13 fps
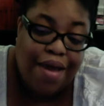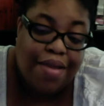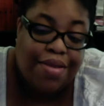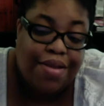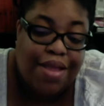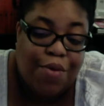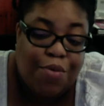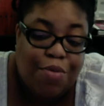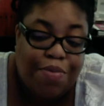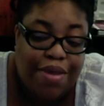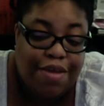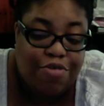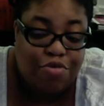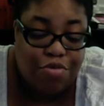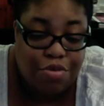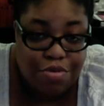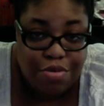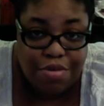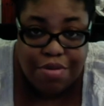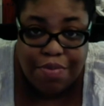I will be
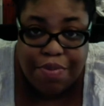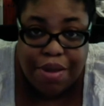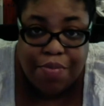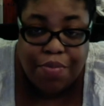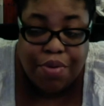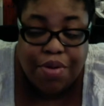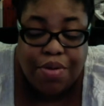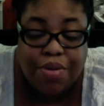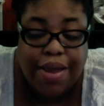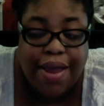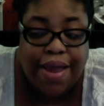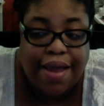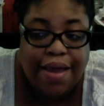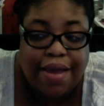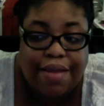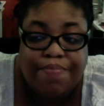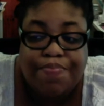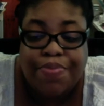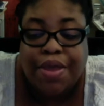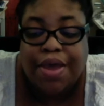introducing to people. And,
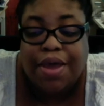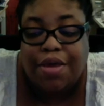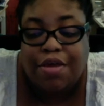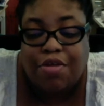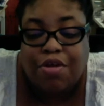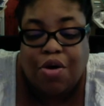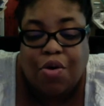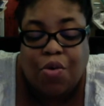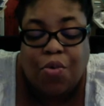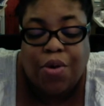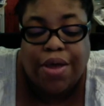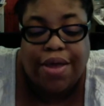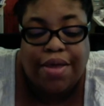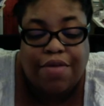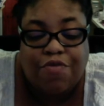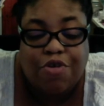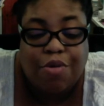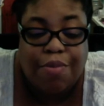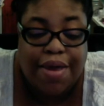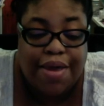you know, if
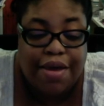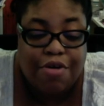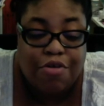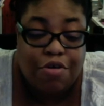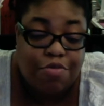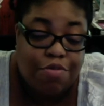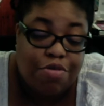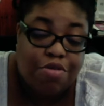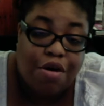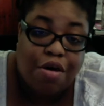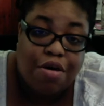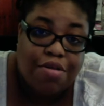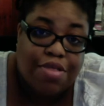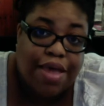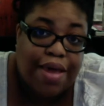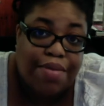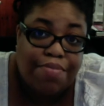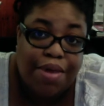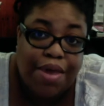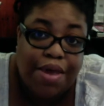you're making Christmas cards like
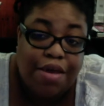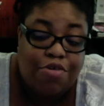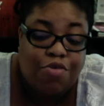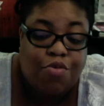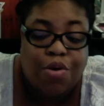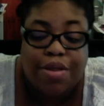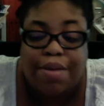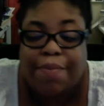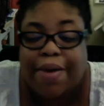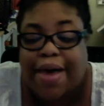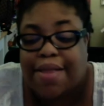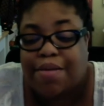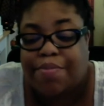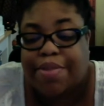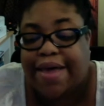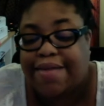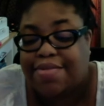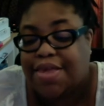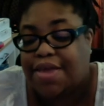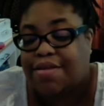me and you want to buy the
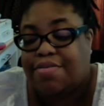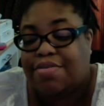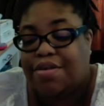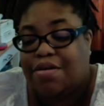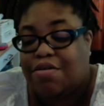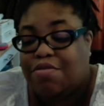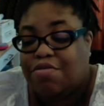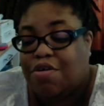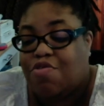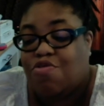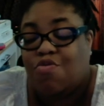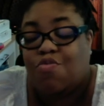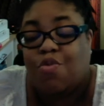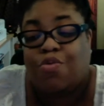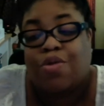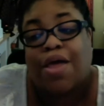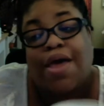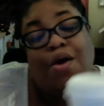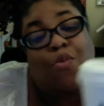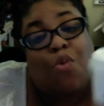black Santa stickers because you want
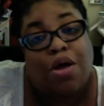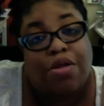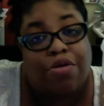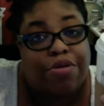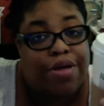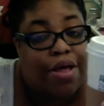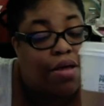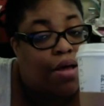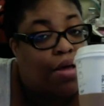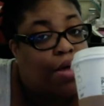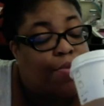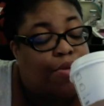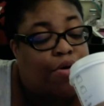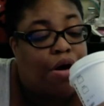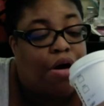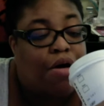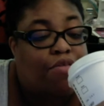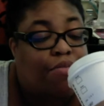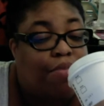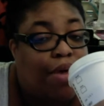one on a couple of
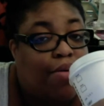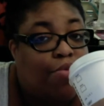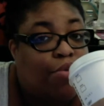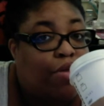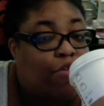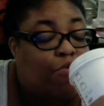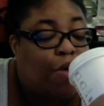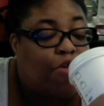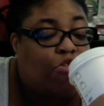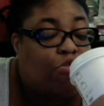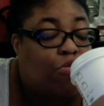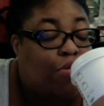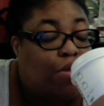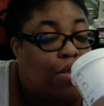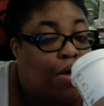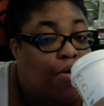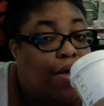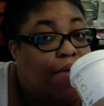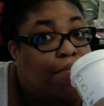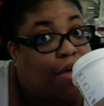cards and make them really special, you
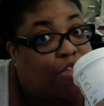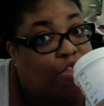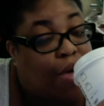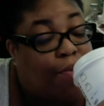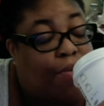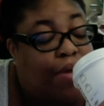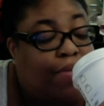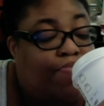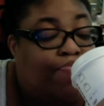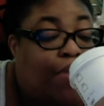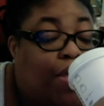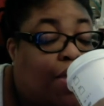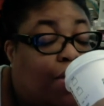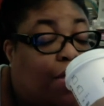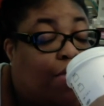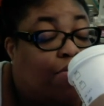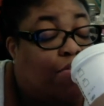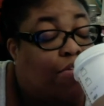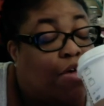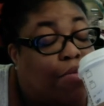know, hit my shop up because
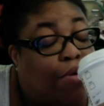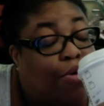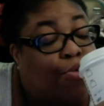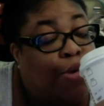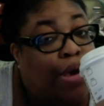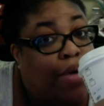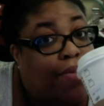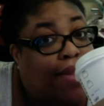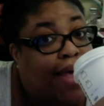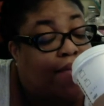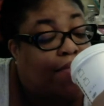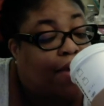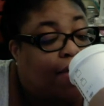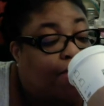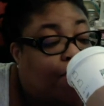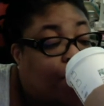it's going to be a real black man.